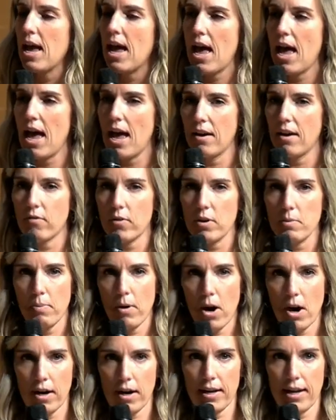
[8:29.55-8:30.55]
Every
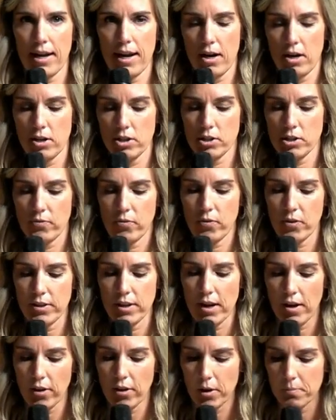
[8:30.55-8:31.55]
part cares for the
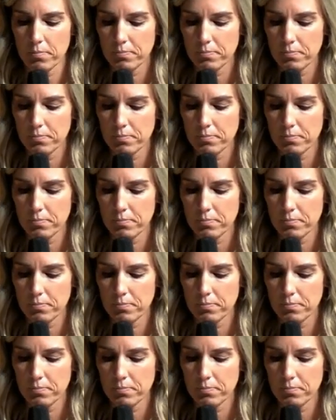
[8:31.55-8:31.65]
other.